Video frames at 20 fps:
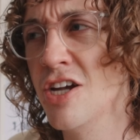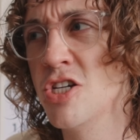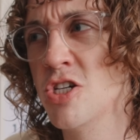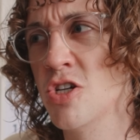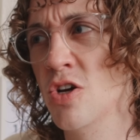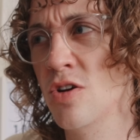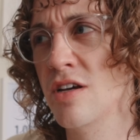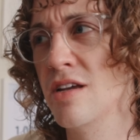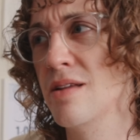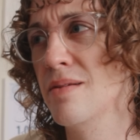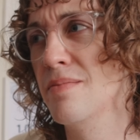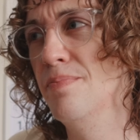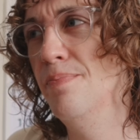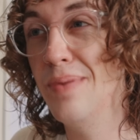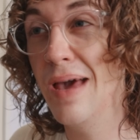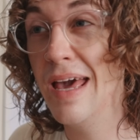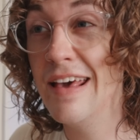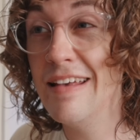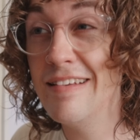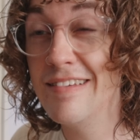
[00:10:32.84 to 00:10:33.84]
shot it
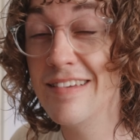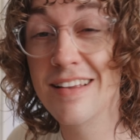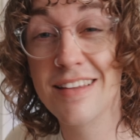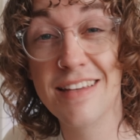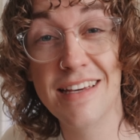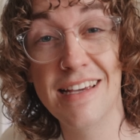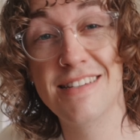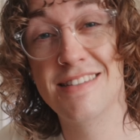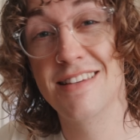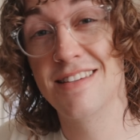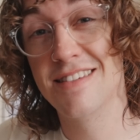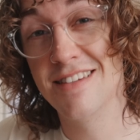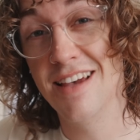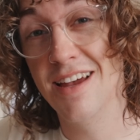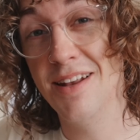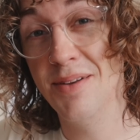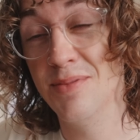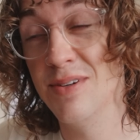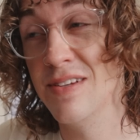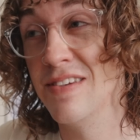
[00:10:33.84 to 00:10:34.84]
basically as the
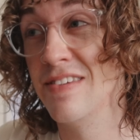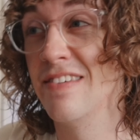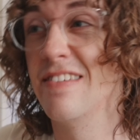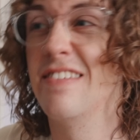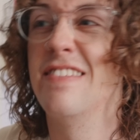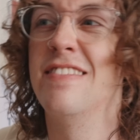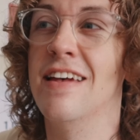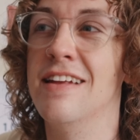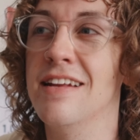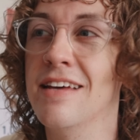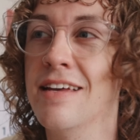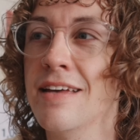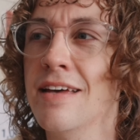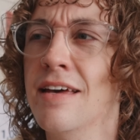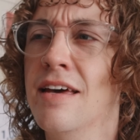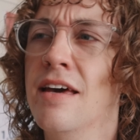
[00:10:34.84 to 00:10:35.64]
sun was setting.